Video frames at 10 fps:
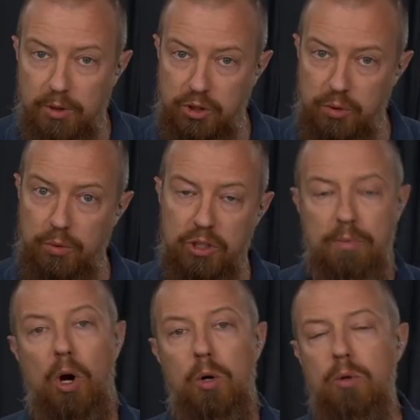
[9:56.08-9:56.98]
two
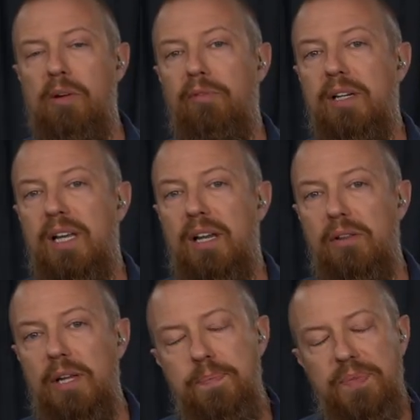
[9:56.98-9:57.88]
tomorrow with my friend
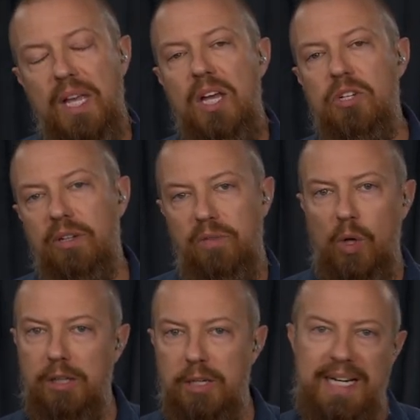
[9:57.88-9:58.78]
Kenneth Lim. So I'll give you
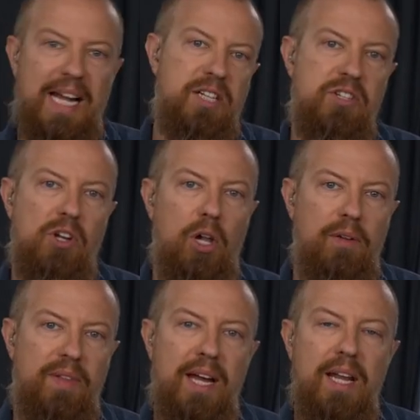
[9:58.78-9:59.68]
unlimited access to all
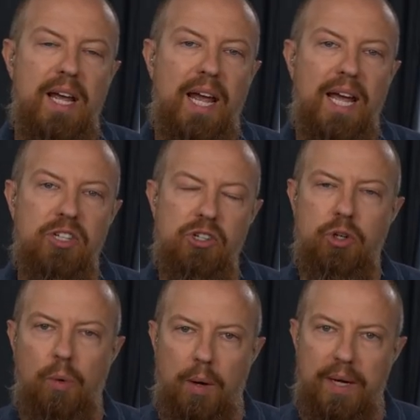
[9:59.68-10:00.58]
of that, and it's just
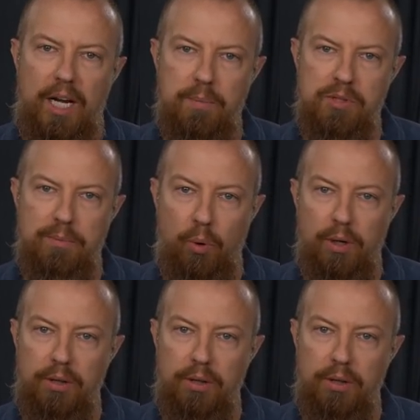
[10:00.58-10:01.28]
a great way to help support